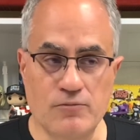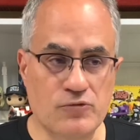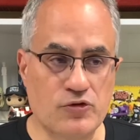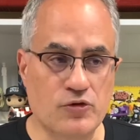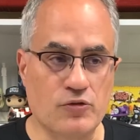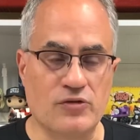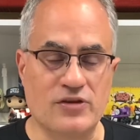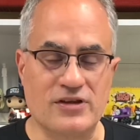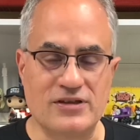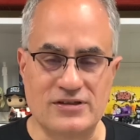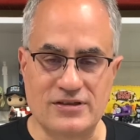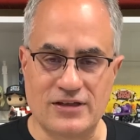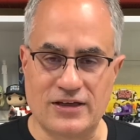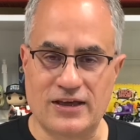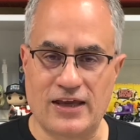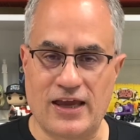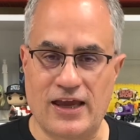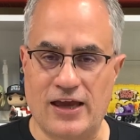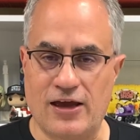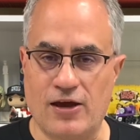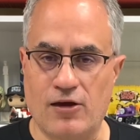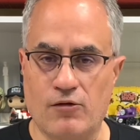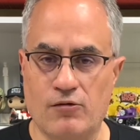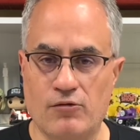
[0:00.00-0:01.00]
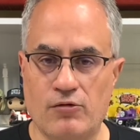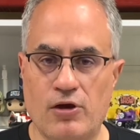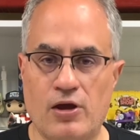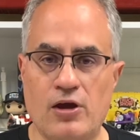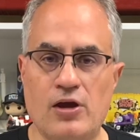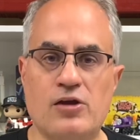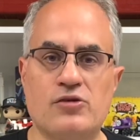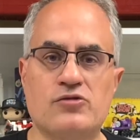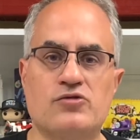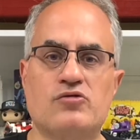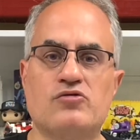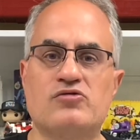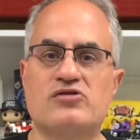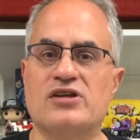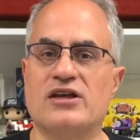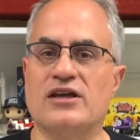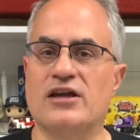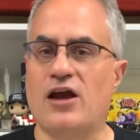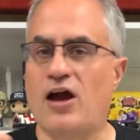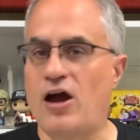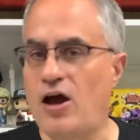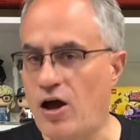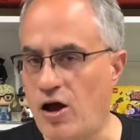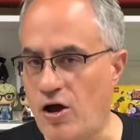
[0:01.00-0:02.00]
to this account to see
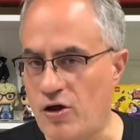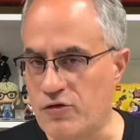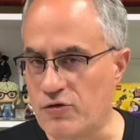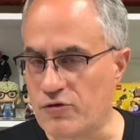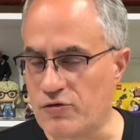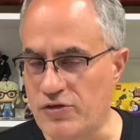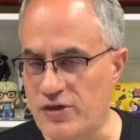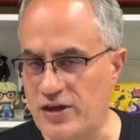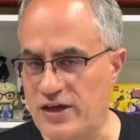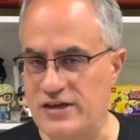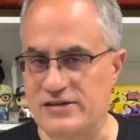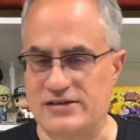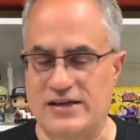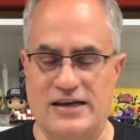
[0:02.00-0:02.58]
other things.